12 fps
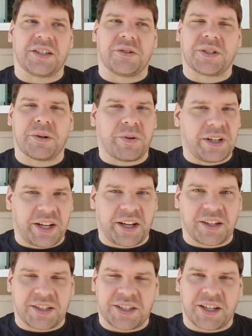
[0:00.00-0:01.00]
There's some
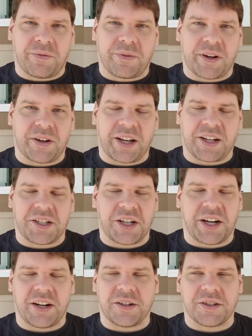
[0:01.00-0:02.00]
ridiculous stuff there like
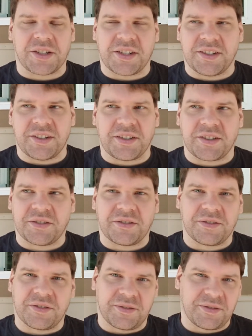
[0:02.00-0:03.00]
chairs, and
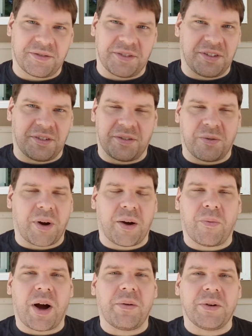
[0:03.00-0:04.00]

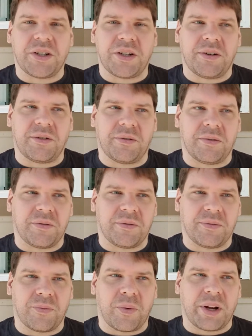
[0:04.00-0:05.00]
why would you
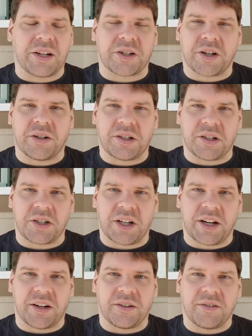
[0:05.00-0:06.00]
want to charge a
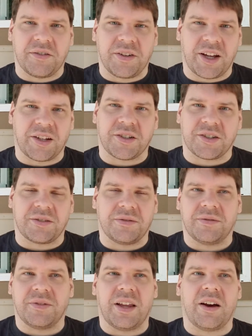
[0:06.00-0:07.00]
chair? That just,
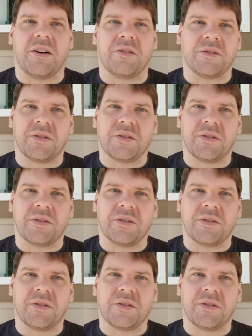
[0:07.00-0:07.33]
no.